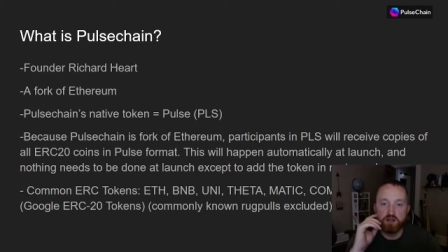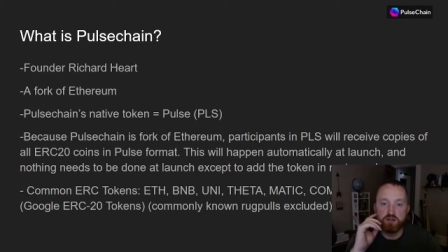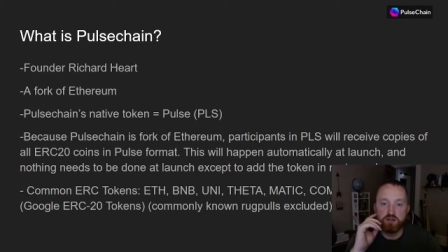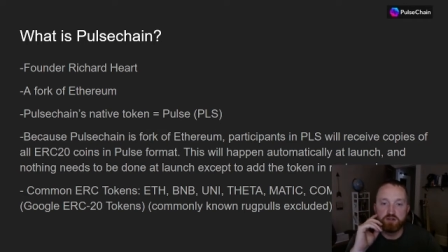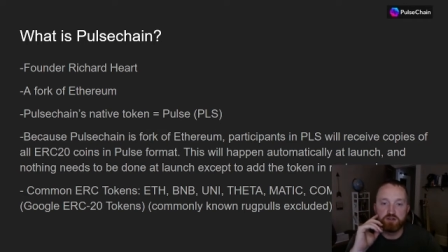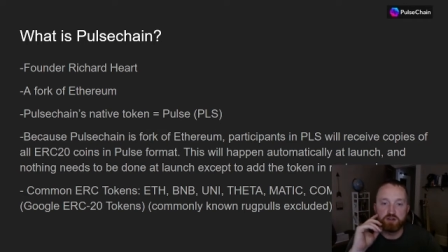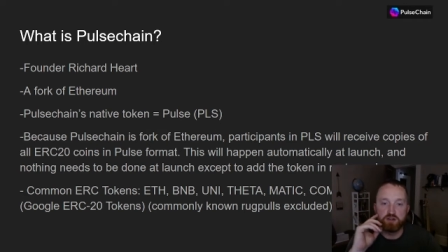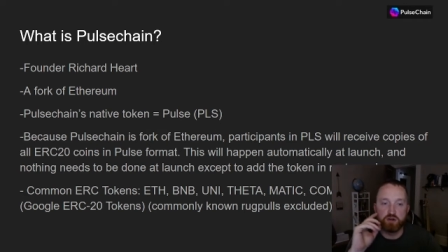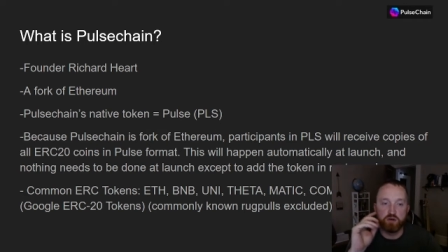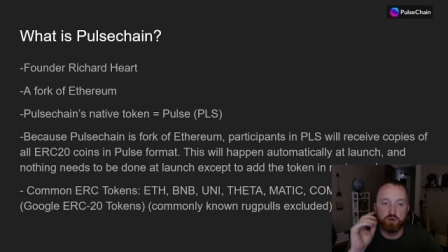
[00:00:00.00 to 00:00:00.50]

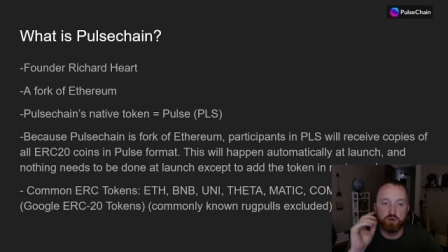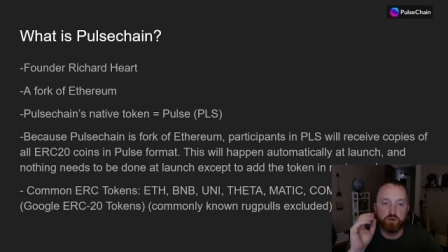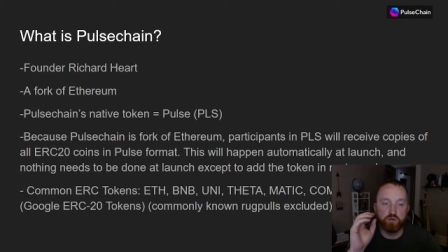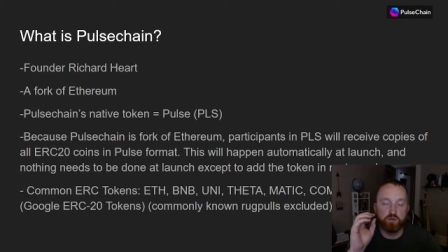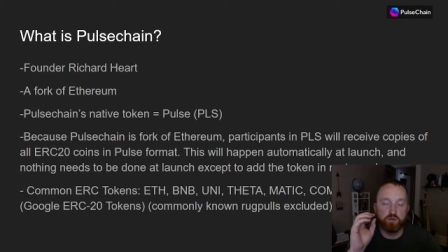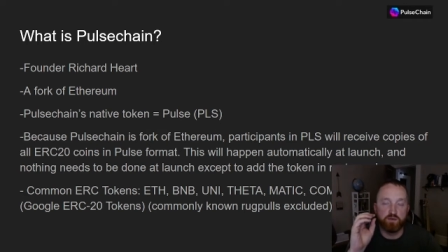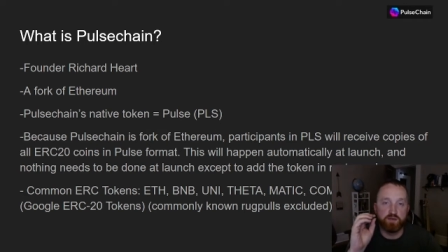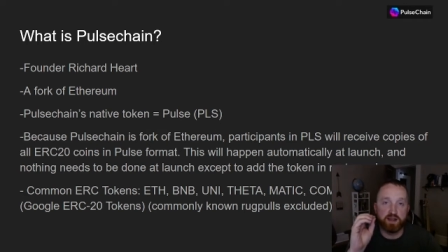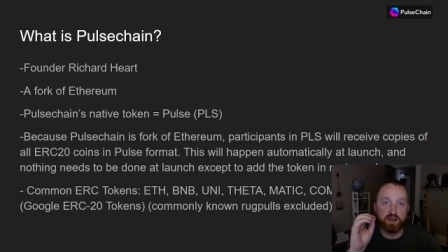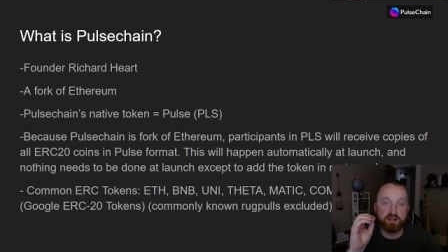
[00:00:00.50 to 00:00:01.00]
So
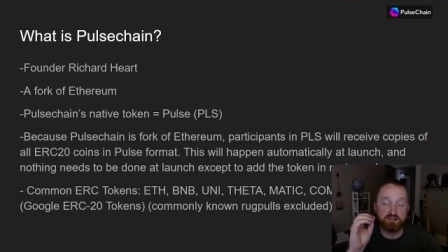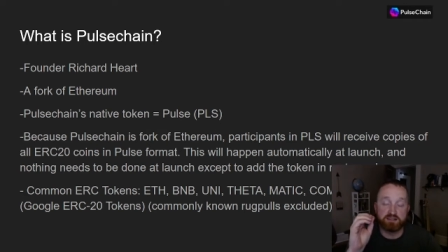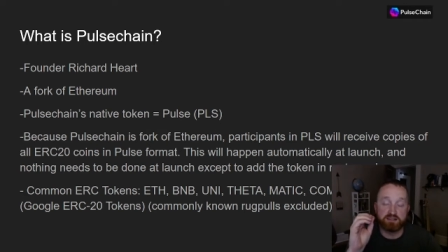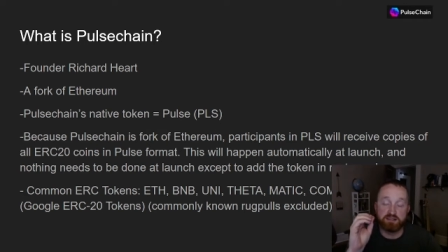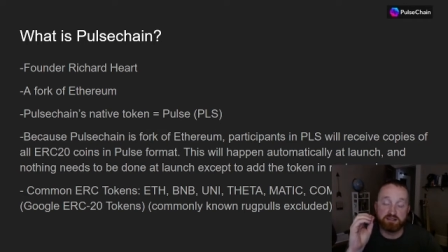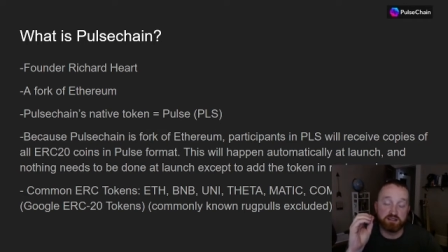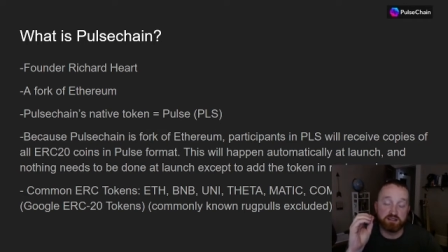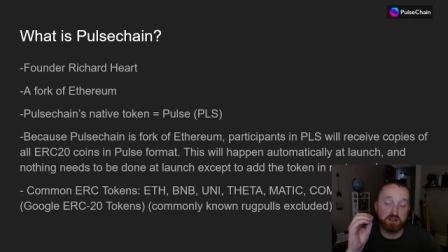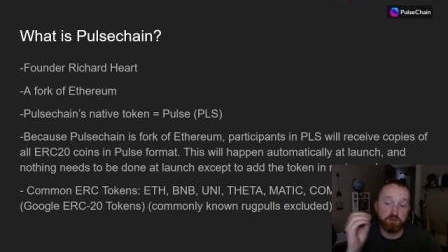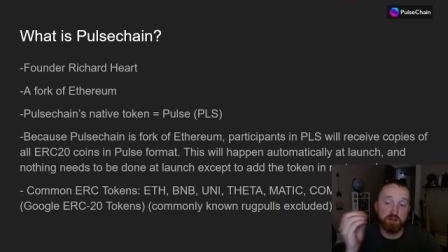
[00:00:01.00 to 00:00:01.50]

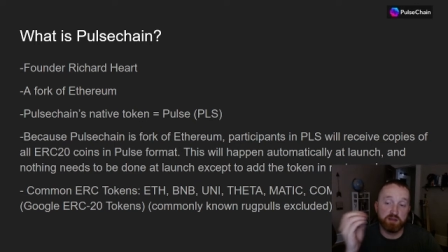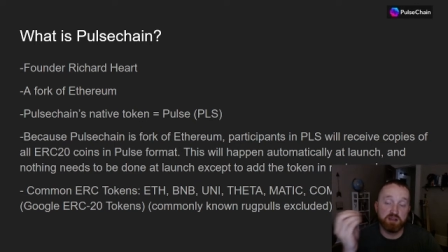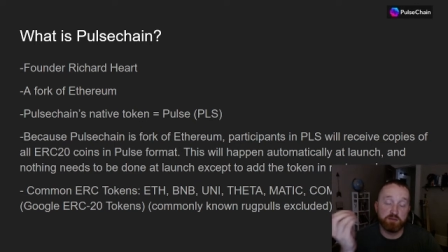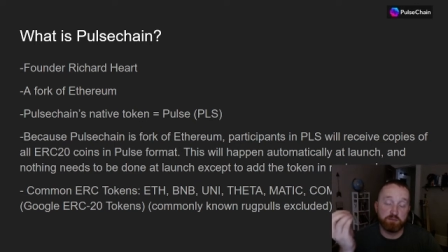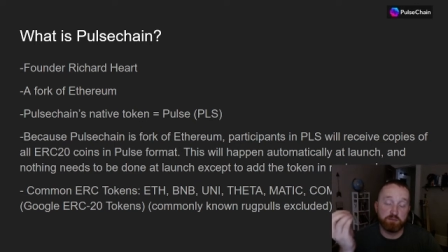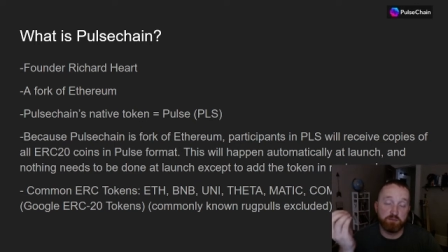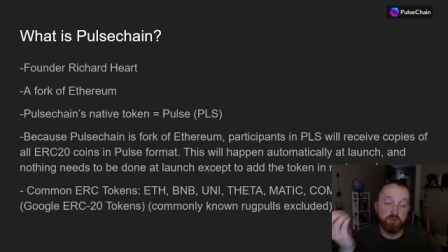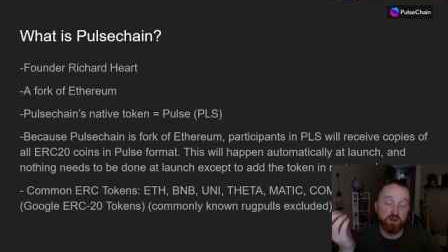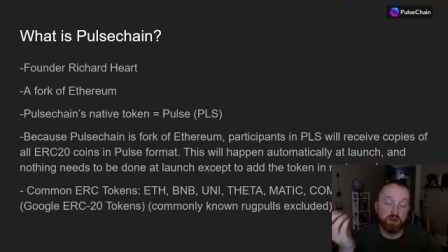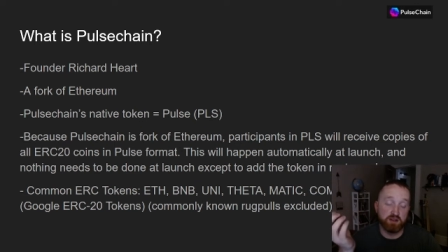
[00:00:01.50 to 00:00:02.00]
it's going to be
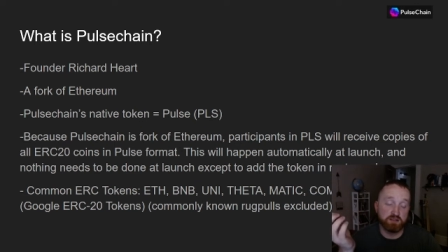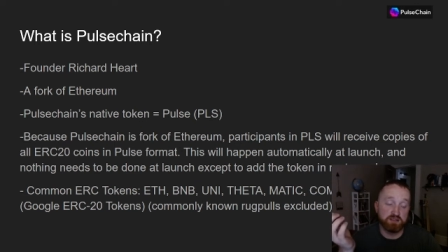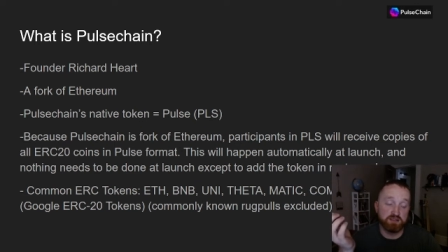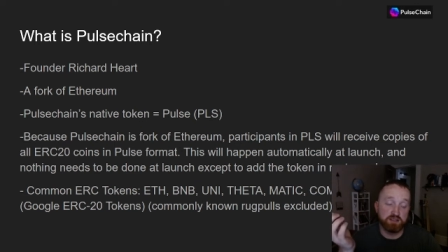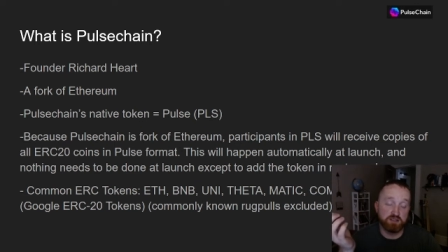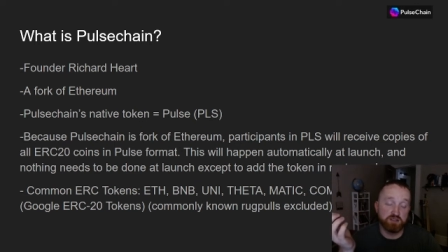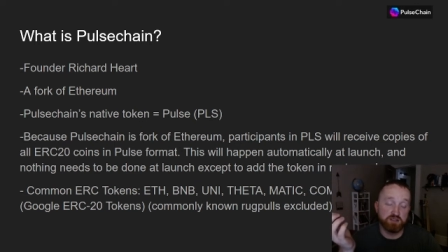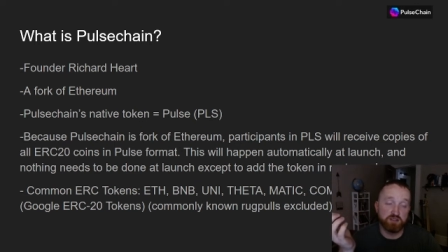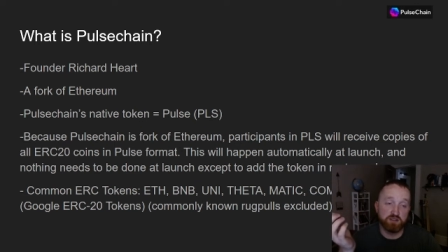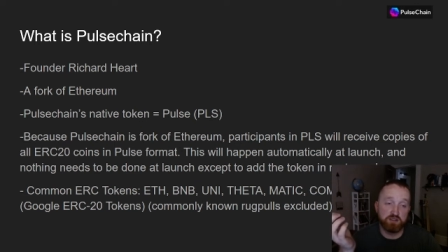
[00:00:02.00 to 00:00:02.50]

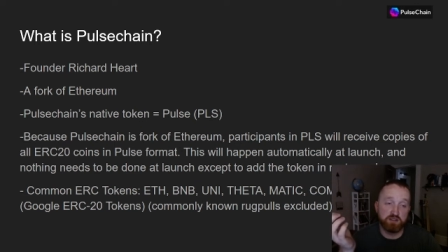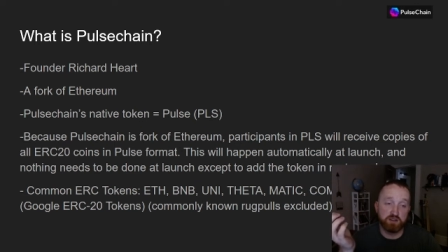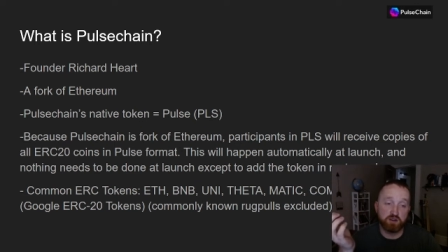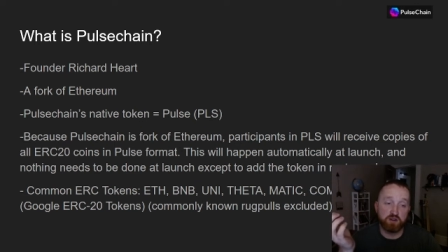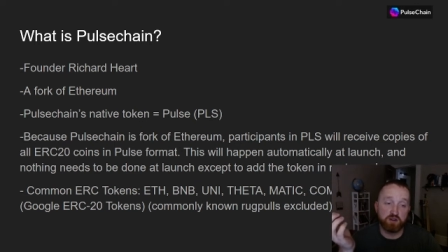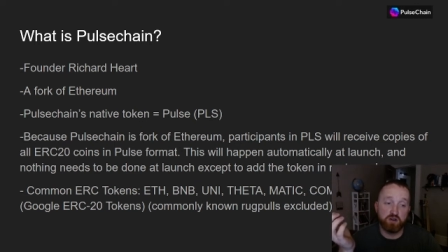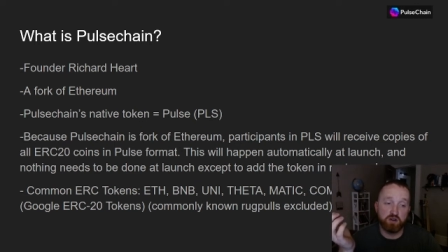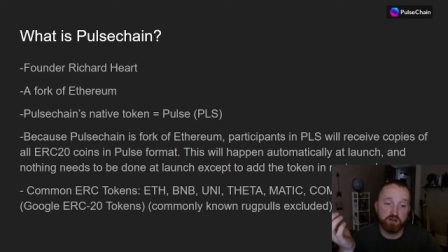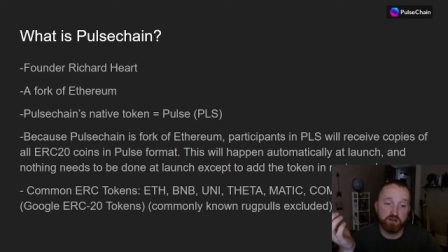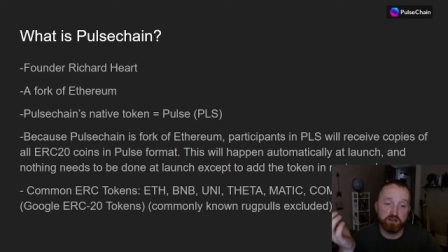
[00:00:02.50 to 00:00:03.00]
essentially they're
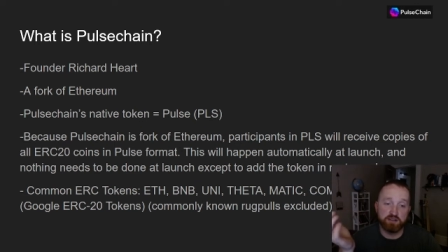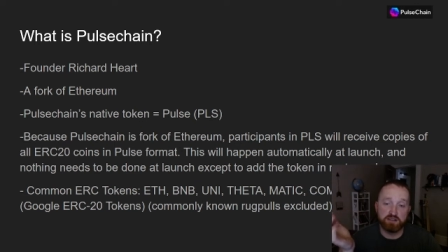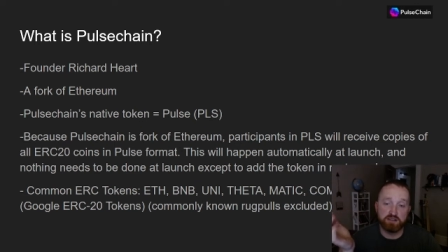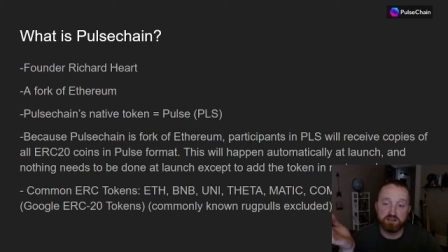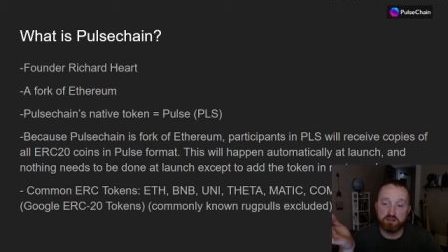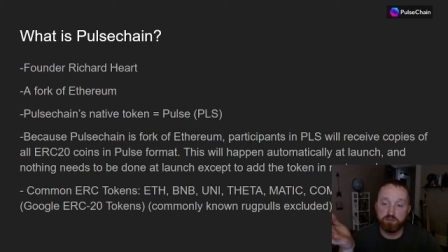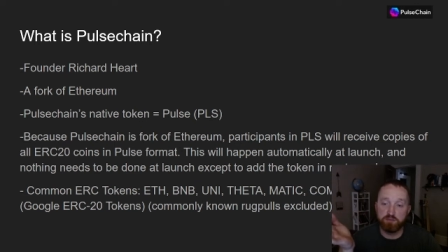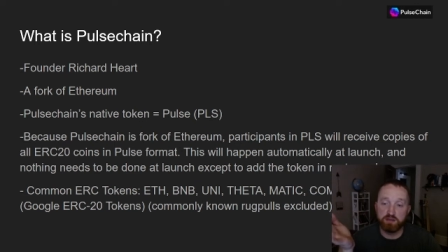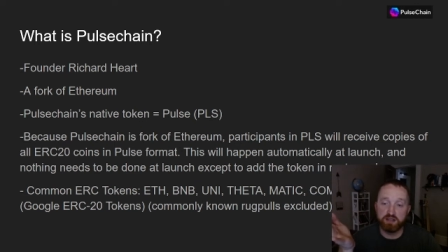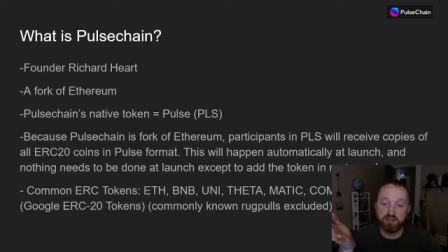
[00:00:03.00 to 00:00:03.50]
calling this
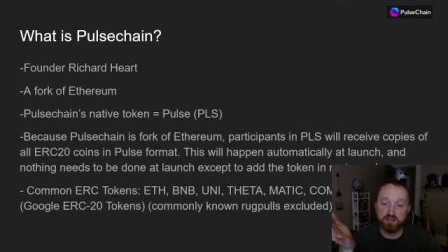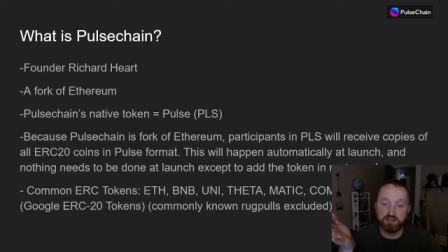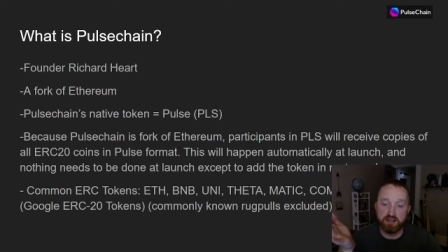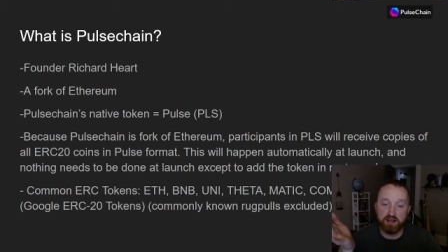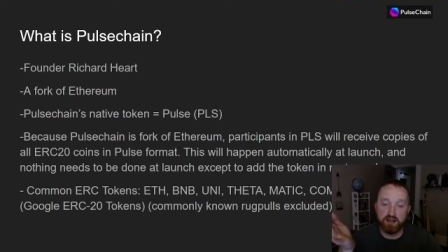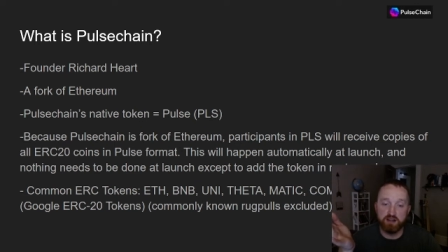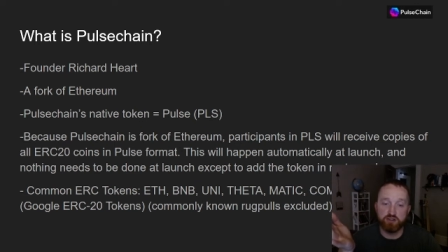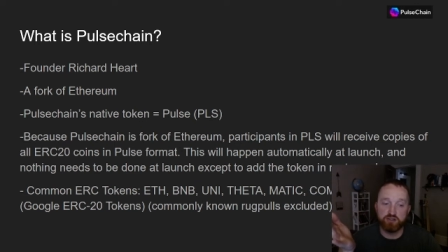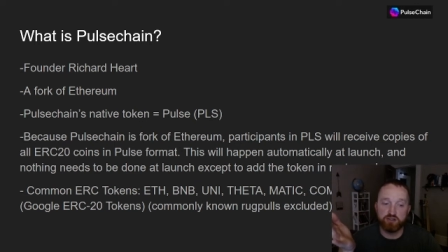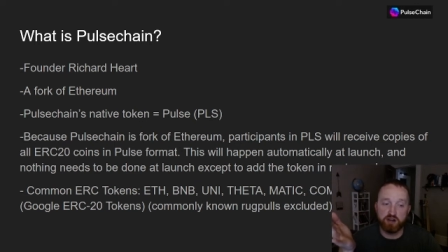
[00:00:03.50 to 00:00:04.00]
the biggest
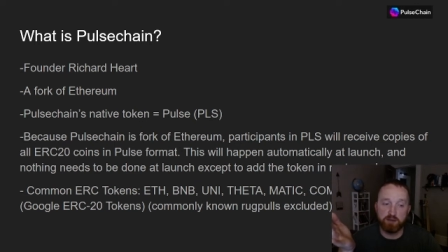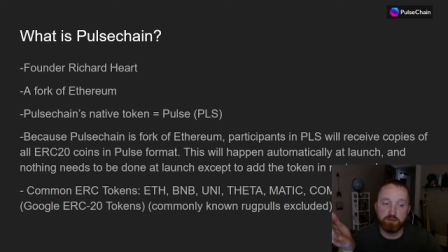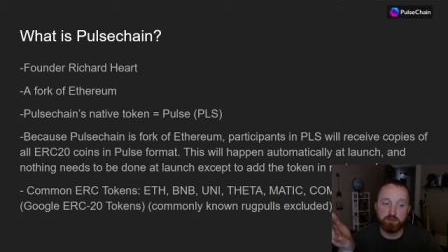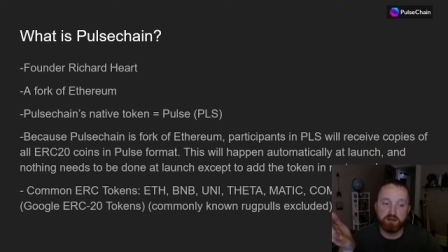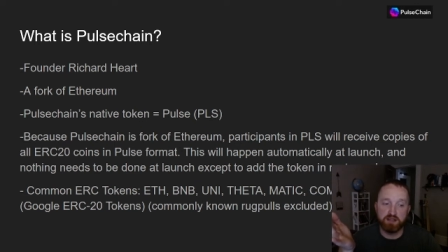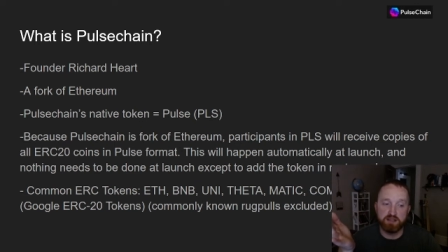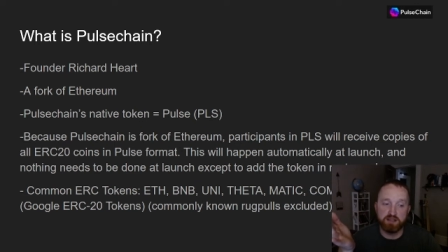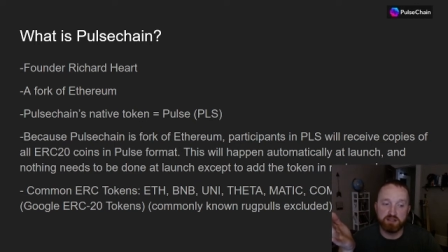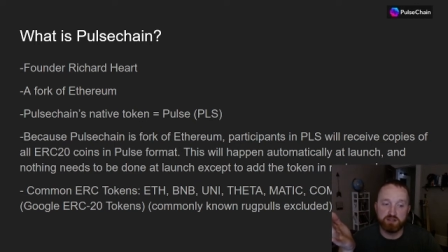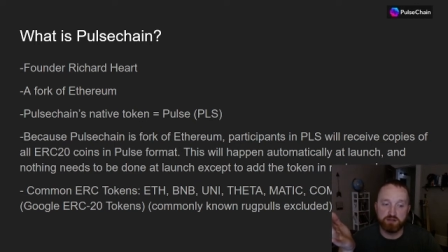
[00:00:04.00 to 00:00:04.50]
airdrop in
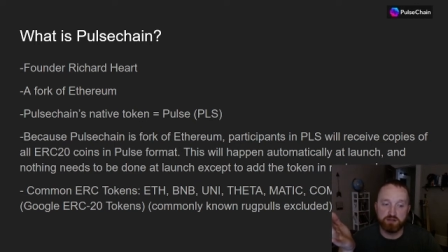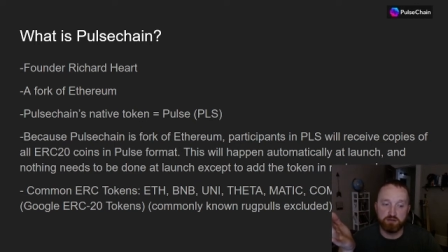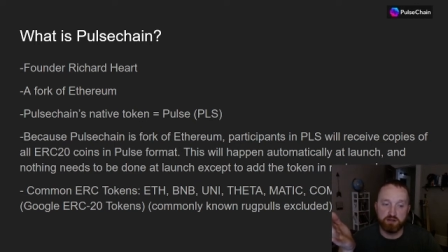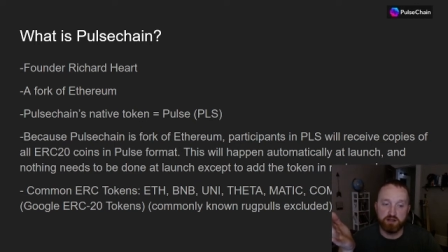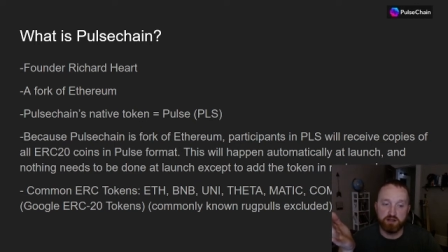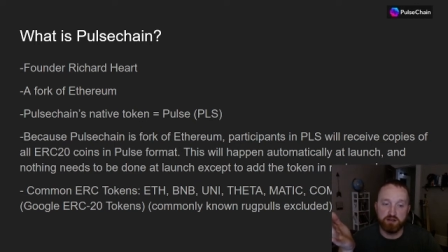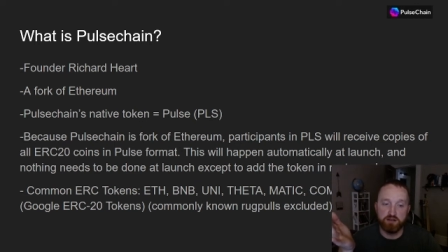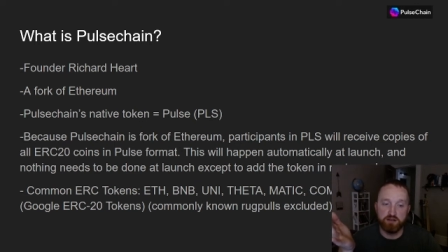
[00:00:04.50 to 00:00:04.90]
history.